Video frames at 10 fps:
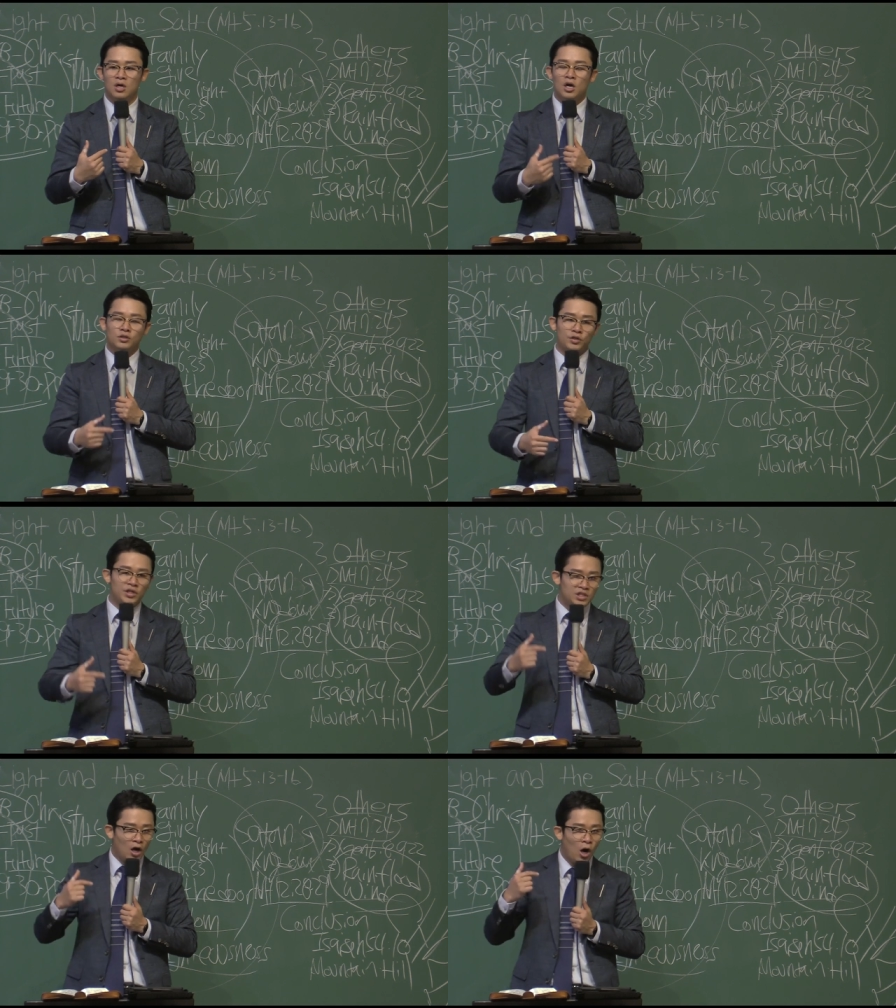So
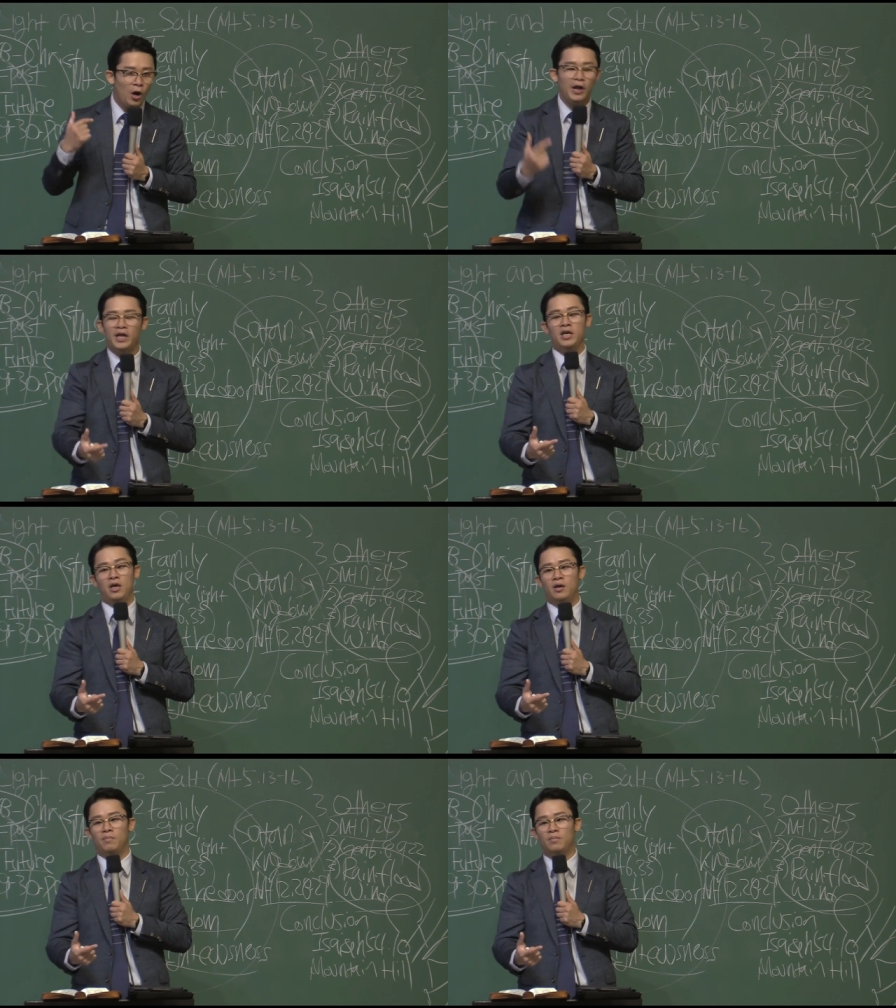it's hurting
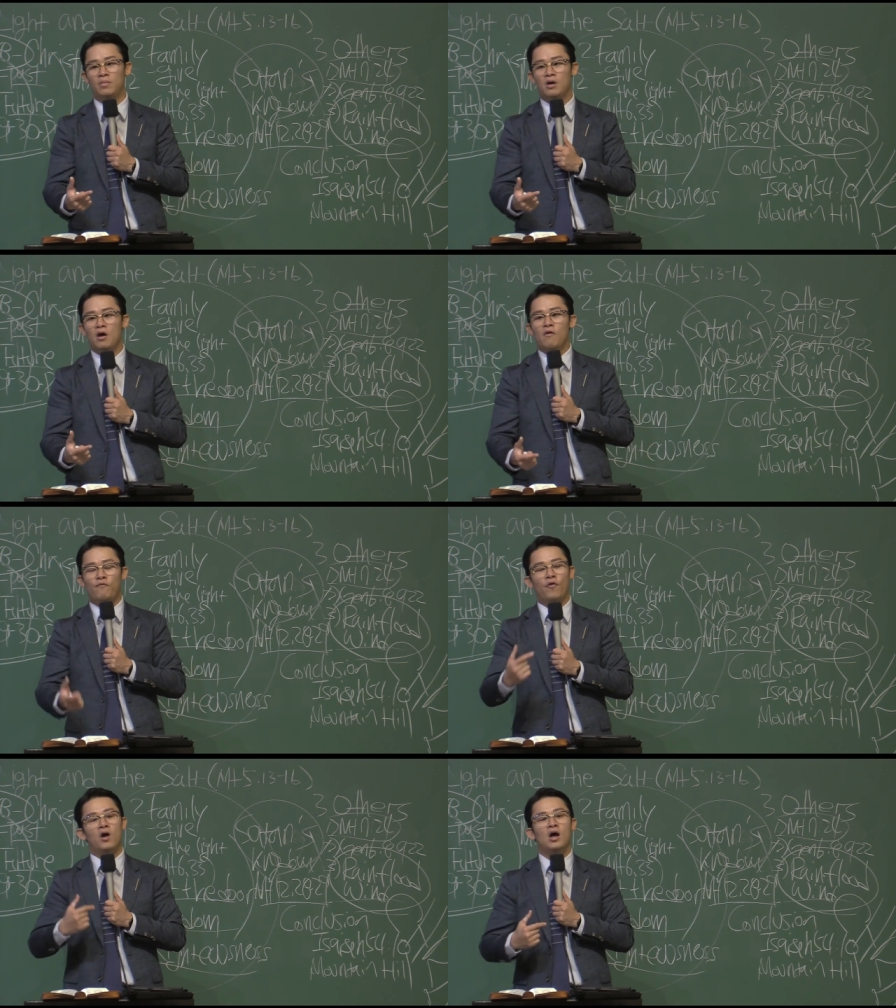Him
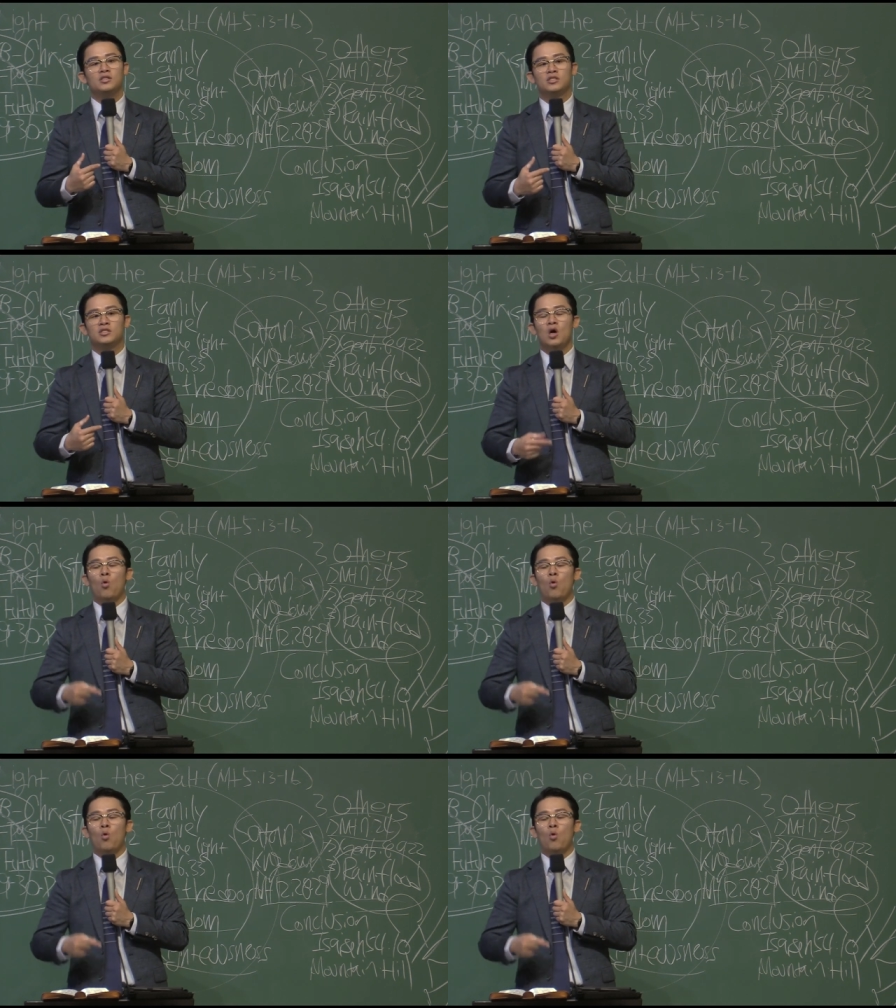for us